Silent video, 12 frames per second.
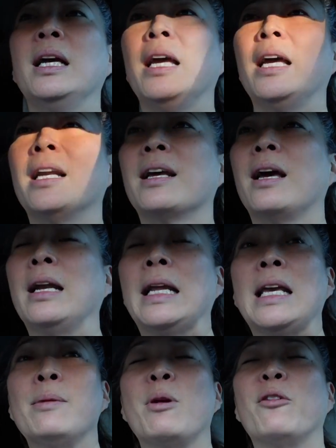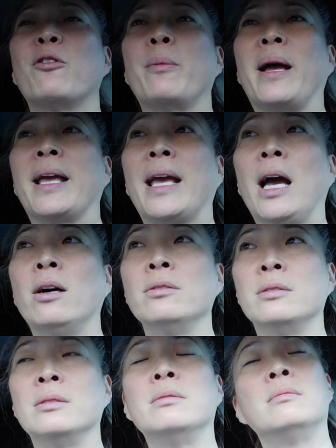And I got an email from my
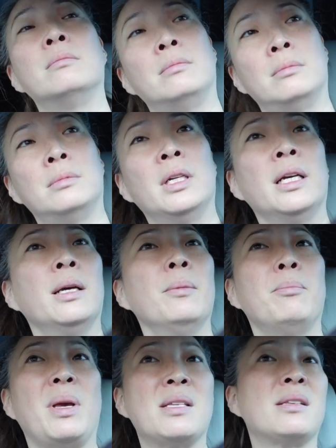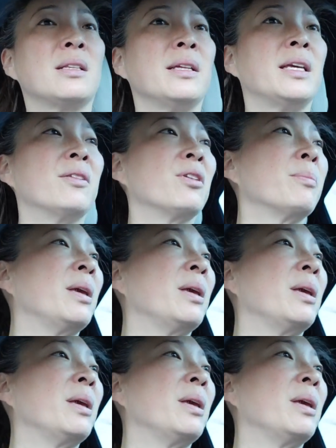accountant basically giving